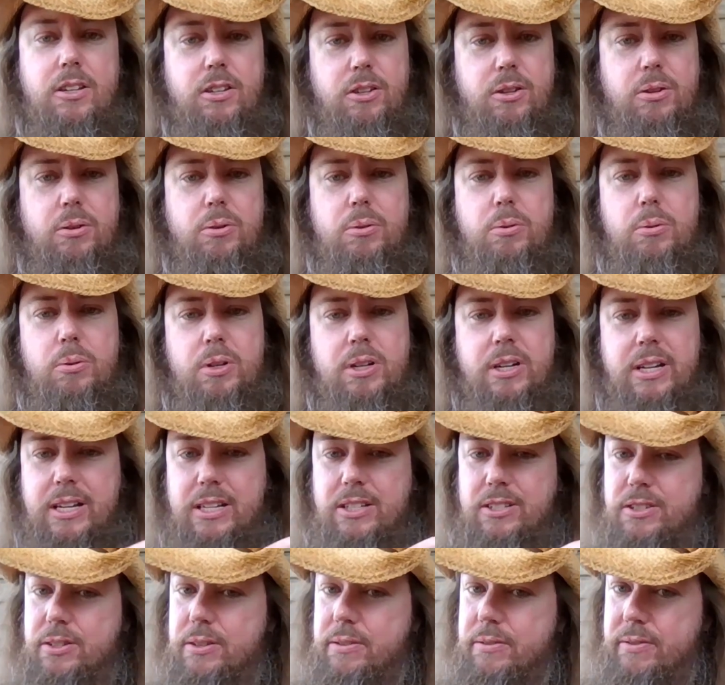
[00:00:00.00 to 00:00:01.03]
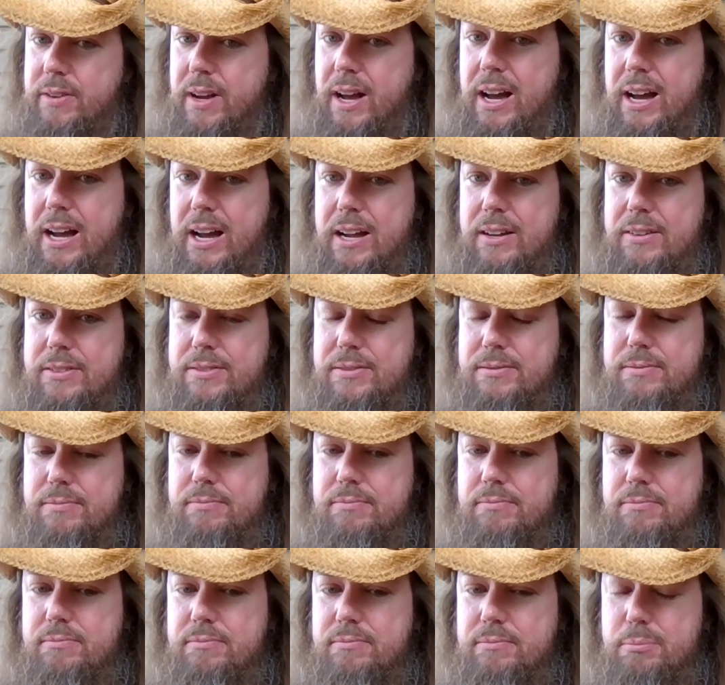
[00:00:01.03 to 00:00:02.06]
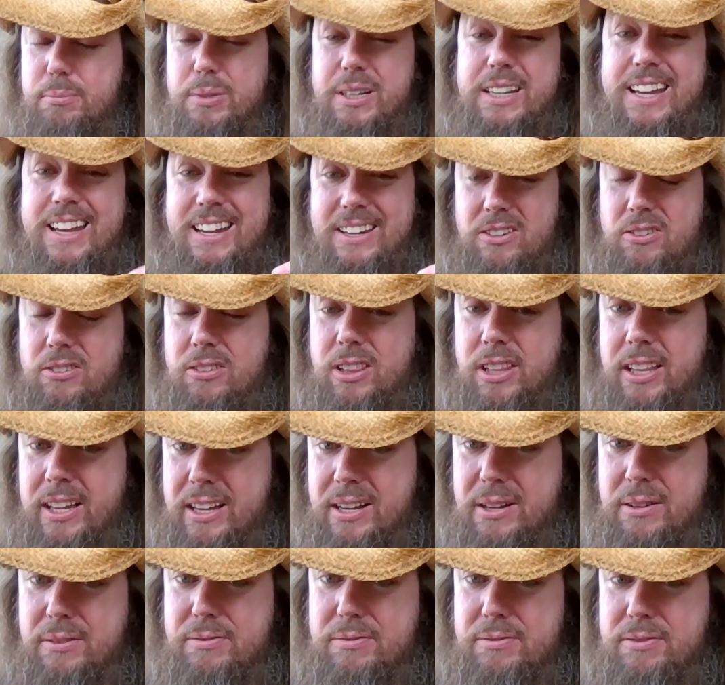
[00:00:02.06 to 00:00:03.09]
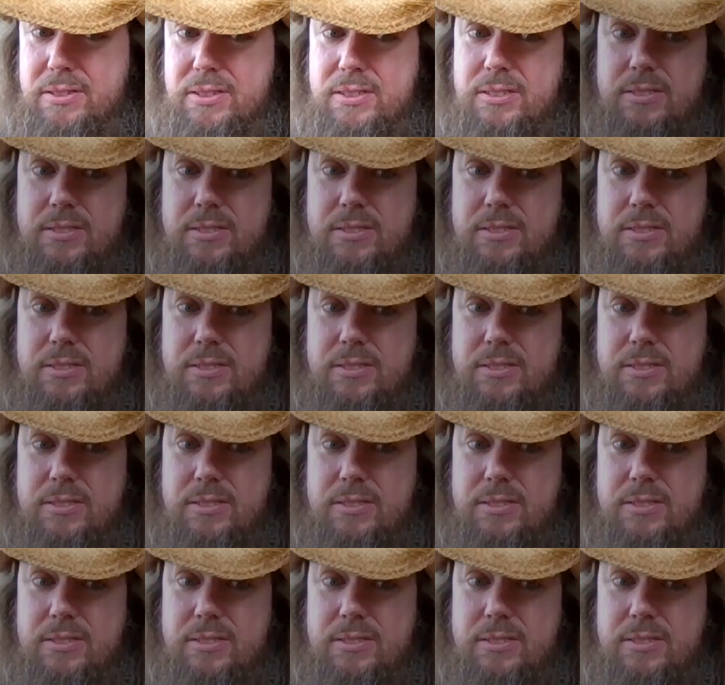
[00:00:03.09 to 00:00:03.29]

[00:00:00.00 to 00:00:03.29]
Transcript: You can survive, but can you live?